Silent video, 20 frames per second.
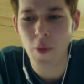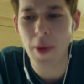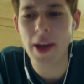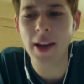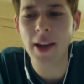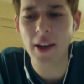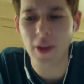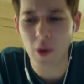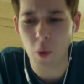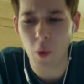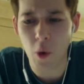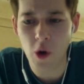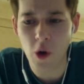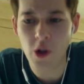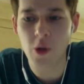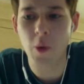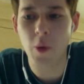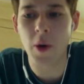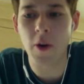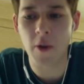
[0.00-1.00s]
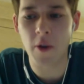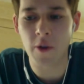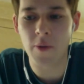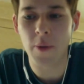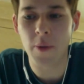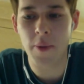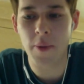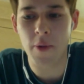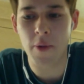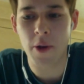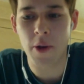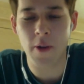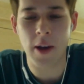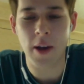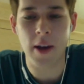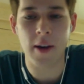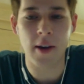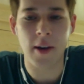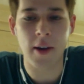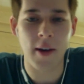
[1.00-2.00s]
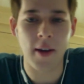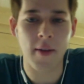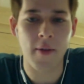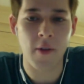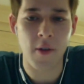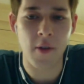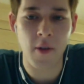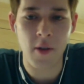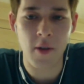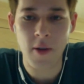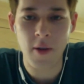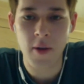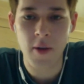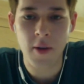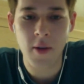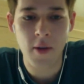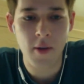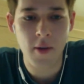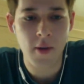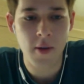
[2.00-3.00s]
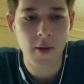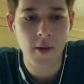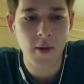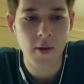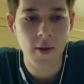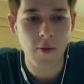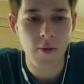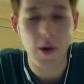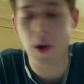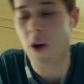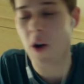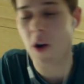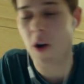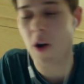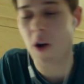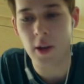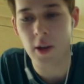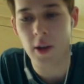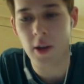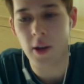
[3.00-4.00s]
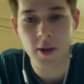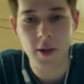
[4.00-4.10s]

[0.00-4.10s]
it the worst winner of Big Brother Canada ever. Regardless.